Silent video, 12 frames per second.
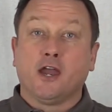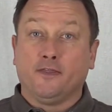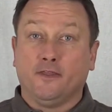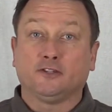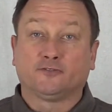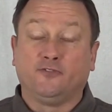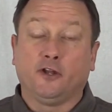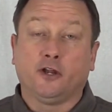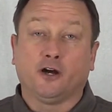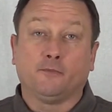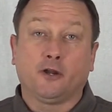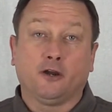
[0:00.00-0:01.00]
In this
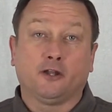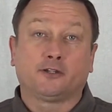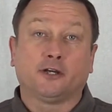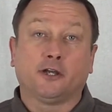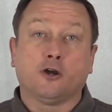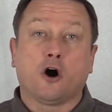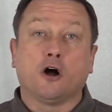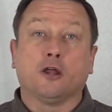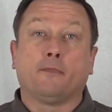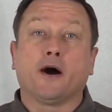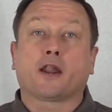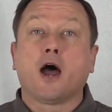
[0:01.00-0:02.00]
video, I'm here to tell you all
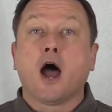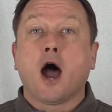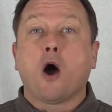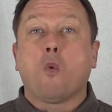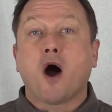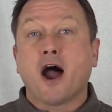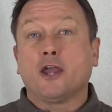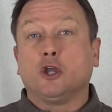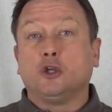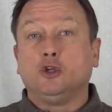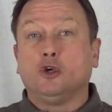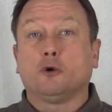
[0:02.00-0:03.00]
about
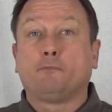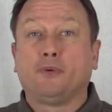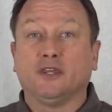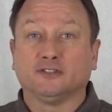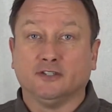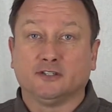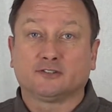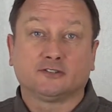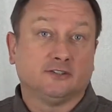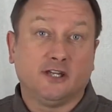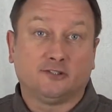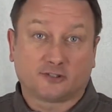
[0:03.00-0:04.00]
why your business
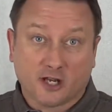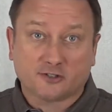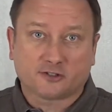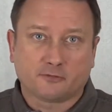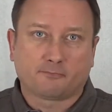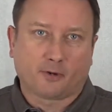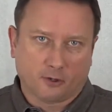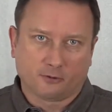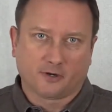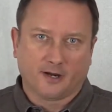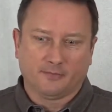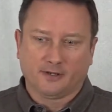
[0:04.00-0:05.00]
needs custom
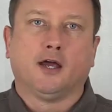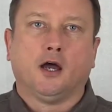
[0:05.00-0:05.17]
programming.